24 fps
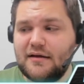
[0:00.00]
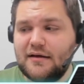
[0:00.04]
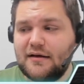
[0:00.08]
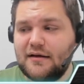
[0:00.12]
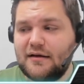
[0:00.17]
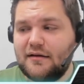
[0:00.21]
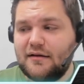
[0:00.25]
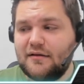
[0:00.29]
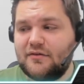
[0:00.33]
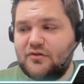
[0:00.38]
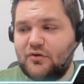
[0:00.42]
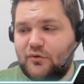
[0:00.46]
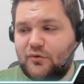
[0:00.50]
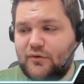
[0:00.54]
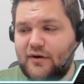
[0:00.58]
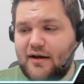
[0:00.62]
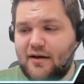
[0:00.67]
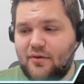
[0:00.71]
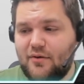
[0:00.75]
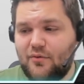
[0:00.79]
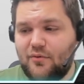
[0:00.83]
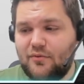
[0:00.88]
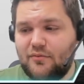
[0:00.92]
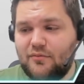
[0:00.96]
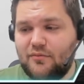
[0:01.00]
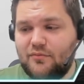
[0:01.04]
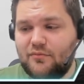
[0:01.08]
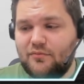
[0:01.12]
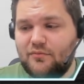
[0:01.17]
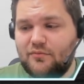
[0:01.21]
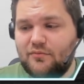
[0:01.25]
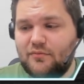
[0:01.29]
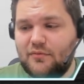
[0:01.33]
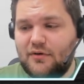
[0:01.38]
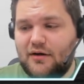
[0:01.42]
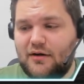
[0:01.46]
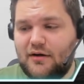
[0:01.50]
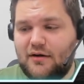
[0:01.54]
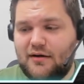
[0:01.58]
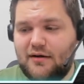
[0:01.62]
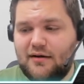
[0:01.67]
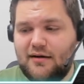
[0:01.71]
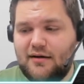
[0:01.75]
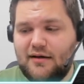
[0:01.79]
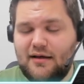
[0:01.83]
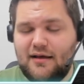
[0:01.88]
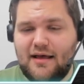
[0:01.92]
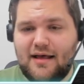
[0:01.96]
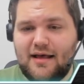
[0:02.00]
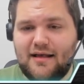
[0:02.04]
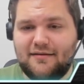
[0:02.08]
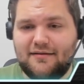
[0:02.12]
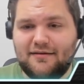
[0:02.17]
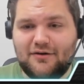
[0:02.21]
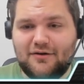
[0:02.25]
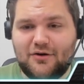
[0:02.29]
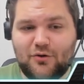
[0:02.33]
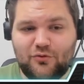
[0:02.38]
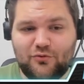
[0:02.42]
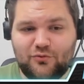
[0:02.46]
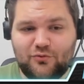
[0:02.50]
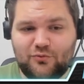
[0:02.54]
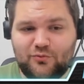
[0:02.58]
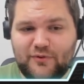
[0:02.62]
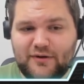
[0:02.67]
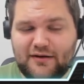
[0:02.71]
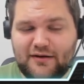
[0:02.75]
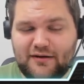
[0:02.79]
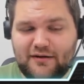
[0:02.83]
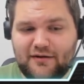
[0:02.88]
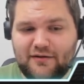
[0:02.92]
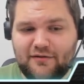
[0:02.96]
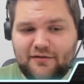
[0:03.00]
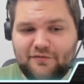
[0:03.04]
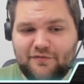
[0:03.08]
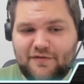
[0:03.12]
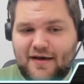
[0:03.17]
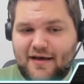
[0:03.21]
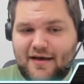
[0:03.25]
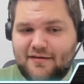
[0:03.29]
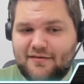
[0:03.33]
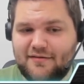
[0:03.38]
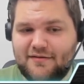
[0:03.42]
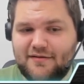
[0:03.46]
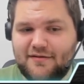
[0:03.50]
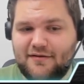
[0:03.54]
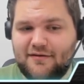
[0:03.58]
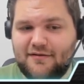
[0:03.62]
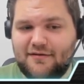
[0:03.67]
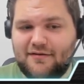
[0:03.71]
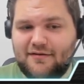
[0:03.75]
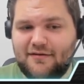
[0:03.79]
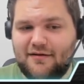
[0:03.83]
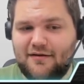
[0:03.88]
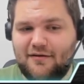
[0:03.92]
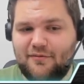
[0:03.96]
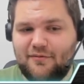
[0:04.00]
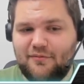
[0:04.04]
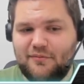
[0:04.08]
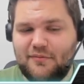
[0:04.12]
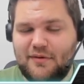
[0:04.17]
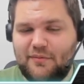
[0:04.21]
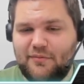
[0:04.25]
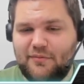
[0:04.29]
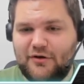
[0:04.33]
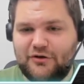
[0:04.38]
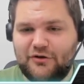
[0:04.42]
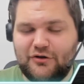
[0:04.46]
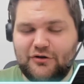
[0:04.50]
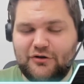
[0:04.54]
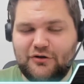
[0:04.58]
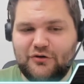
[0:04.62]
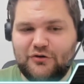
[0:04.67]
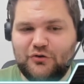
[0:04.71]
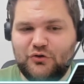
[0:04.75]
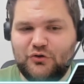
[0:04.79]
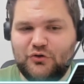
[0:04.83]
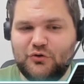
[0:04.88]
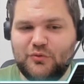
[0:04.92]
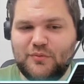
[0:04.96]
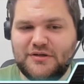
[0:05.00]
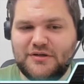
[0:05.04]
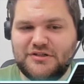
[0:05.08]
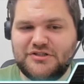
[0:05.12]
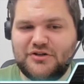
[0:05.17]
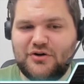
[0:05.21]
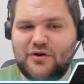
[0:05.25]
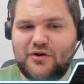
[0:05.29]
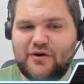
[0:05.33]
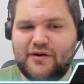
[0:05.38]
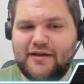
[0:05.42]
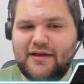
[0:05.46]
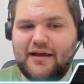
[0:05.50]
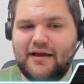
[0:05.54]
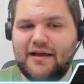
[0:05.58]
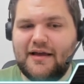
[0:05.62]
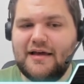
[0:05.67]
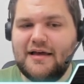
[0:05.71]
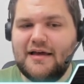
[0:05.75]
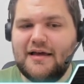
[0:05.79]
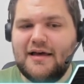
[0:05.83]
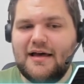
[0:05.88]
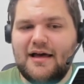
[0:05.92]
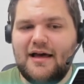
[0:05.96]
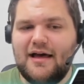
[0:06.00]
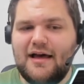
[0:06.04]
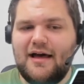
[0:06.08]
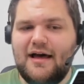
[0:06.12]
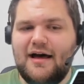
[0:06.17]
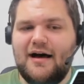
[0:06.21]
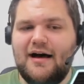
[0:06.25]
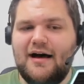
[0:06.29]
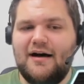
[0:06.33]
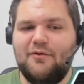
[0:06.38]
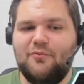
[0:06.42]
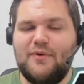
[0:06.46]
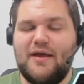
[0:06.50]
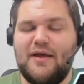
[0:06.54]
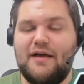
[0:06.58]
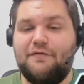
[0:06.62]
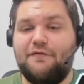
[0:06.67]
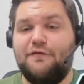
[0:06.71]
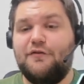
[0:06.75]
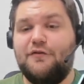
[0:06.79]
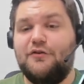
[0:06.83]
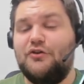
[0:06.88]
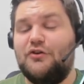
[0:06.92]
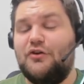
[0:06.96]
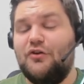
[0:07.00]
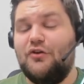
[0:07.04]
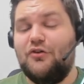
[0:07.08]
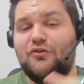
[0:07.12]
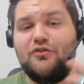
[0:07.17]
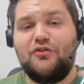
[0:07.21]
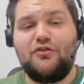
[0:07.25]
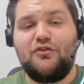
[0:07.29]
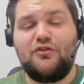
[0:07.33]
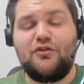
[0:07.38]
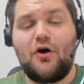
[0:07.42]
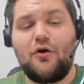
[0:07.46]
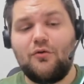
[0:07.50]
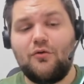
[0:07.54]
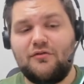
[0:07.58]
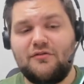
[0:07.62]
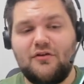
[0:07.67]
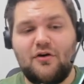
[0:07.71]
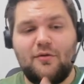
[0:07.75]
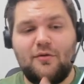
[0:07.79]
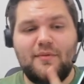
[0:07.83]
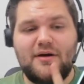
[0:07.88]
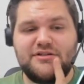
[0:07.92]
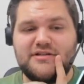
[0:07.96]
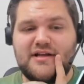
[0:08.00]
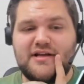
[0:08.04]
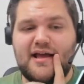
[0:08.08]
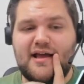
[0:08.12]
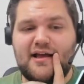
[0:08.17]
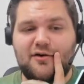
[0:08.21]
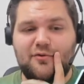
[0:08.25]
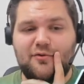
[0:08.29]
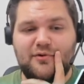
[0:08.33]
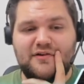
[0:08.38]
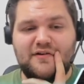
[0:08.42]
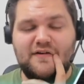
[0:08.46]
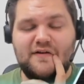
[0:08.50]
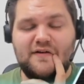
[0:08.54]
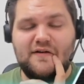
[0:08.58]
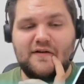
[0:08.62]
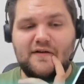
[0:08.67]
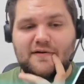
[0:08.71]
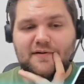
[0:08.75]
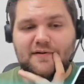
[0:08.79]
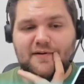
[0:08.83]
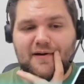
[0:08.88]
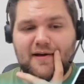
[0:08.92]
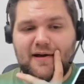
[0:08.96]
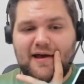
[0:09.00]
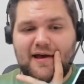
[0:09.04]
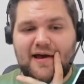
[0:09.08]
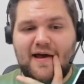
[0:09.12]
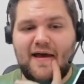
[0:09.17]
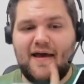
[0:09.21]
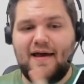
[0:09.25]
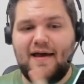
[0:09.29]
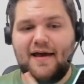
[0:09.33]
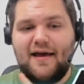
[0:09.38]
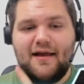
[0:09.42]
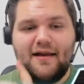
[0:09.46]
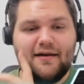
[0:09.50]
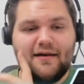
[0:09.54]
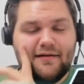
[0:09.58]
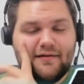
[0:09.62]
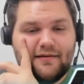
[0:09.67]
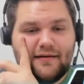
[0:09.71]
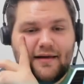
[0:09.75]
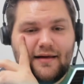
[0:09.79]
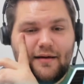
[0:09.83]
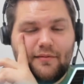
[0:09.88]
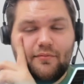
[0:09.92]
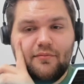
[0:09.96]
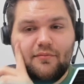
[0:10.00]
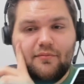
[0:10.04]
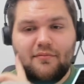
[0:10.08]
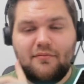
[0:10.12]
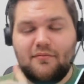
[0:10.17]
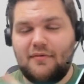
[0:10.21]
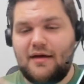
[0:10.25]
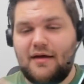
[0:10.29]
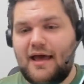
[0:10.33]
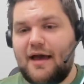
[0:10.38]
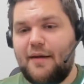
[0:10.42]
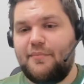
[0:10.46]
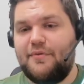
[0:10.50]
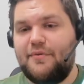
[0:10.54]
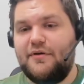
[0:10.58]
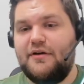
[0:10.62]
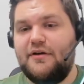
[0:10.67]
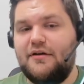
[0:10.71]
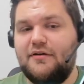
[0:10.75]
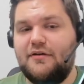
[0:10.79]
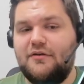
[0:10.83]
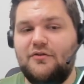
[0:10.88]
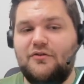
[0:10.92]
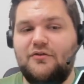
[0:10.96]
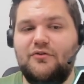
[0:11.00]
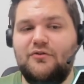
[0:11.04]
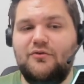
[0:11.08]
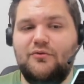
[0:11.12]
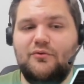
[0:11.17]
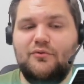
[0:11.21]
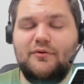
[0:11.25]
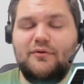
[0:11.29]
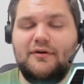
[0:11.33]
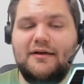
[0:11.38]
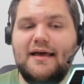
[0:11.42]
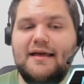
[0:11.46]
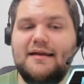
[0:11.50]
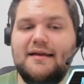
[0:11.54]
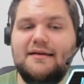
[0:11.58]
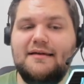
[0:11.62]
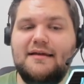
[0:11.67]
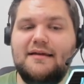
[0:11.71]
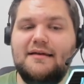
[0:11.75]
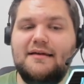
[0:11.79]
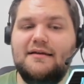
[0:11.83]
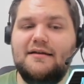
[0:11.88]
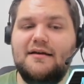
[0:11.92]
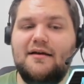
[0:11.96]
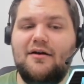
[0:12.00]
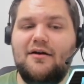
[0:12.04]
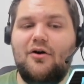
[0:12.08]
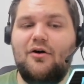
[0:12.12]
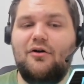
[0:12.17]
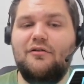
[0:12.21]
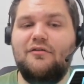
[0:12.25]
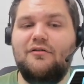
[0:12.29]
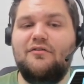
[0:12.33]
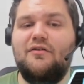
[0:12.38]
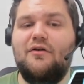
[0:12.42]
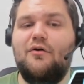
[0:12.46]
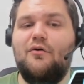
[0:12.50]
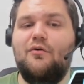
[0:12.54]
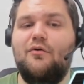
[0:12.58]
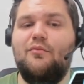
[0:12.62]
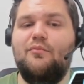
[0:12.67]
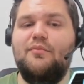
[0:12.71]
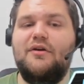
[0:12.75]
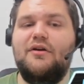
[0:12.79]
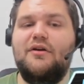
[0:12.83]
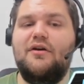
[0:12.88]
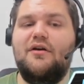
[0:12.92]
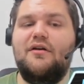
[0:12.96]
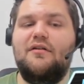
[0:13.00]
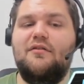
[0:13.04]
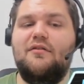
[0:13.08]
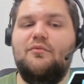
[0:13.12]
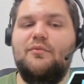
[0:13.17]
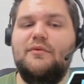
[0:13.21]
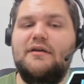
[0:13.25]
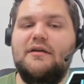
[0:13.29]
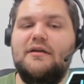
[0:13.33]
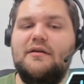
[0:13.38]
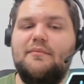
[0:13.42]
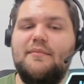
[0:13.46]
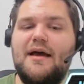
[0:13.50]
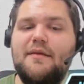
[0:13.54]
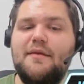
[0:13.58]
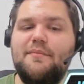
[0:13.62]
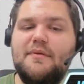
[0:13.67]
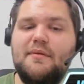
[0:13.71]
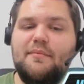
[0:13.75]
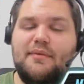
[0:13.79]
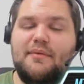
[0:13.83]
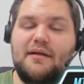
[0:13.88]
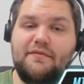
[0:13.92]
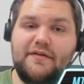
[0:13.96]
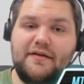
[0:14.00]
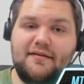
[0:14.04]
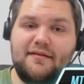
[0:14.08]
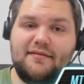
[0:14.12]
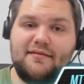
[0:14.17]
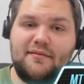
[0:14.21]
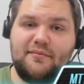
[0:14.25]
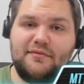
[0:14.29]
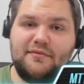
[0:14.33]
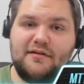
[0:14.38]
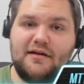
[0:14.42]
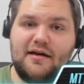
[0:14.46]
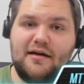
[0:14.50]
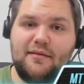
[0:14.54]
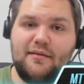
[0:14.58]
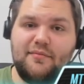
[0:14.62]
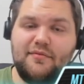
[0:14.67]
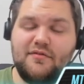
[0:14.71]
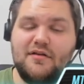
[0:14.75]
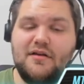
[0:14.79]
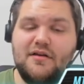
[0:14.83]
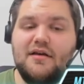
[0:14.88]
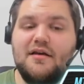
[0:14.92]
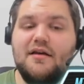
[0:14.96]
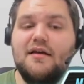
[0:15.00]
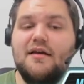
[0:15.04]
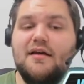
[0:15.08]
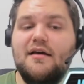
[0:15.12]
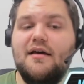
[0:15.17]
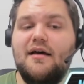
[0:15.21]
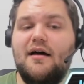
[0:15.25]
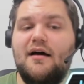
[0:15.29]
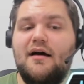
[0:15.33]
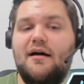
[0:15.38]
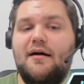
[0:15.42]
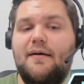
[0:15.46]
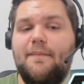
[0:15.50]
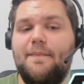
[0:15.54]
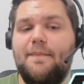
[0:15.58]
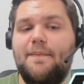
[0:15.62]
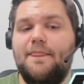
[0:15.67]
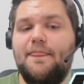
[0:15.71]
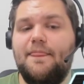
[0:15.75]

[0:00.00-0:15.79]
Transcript: So now, as it goes really fast here, I'm not going to do too much talking. We have so much equity, and I'm happy to get it in here. Also because we might be bluffing sometimes, um,